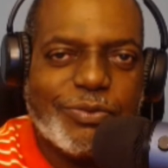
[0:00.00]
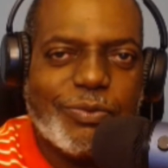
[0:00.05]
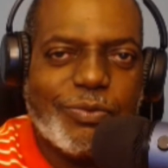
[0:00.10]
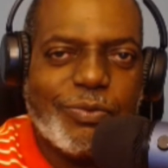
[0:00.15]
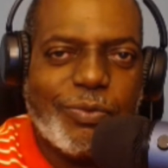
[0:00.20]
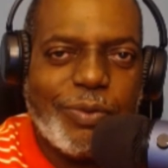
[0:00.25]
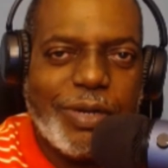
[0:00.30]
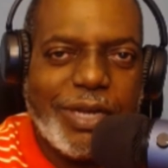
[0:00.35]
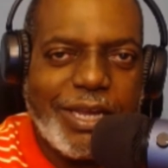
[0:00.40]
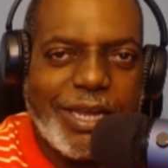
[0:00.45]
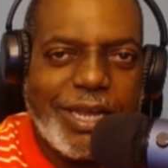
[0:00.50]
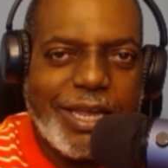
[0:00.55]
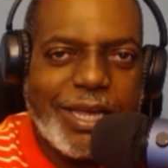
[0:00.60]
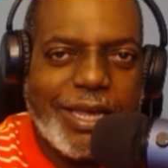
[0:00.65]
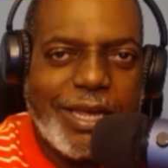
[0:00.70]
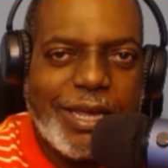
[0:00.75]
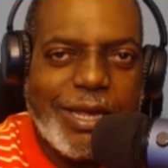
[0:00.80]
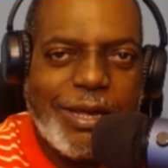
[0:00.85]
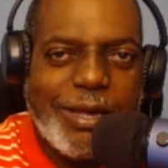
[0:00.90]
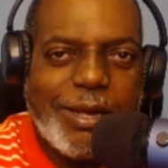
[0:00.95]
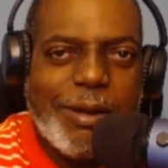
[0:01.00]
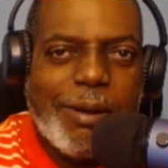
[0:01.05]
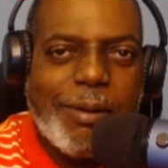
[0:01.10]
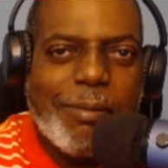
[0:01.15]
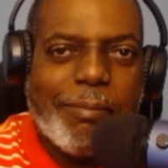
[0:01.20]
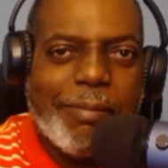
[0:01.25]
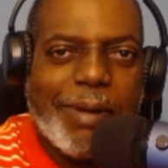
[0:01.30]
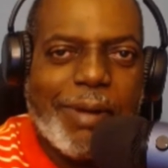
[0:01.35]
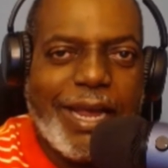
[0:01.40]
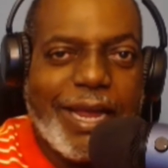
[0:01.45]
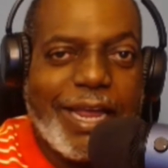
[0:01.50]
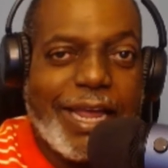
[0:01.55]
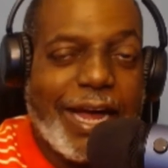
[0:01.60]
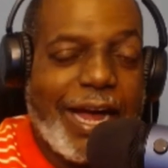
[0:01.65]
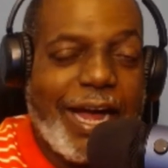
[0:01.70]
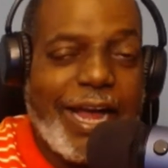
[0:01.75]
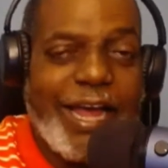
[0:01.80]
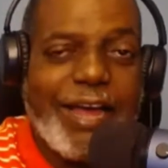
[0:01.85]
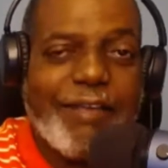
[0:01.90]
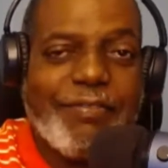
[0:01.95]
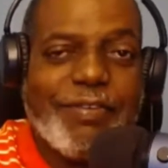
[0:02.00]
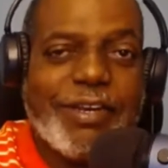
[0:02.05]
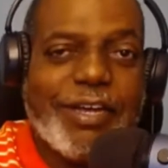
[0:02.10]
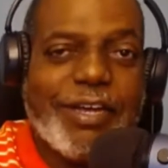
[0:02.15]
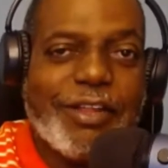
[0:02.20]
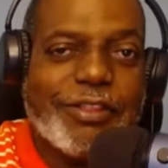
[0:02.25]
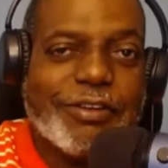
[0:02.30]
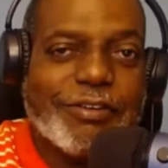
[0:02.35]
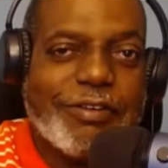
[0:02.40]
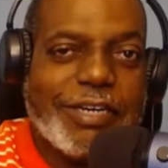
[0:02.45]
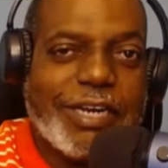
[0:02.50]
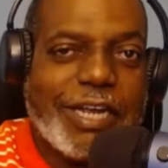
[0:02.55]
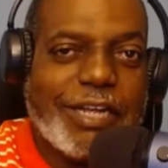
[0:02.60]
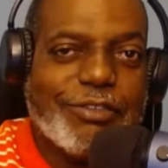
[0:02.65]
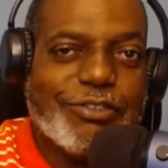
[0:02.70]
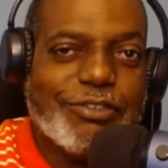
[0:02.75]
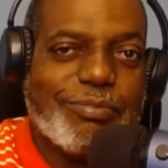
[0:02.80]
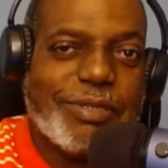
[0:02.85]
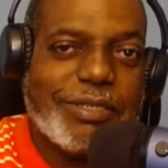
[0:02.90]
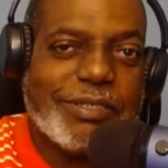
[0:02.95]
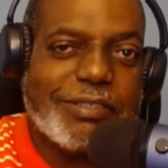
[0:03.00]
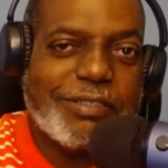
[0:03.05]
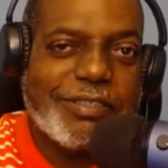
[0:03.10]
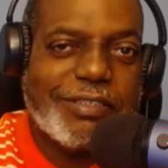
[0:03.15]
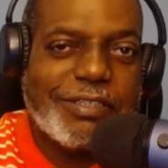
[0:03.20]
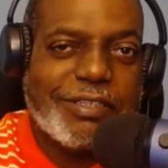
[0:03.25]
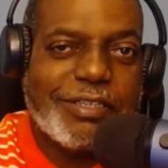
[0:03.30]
Week. Mike, I have another announcement.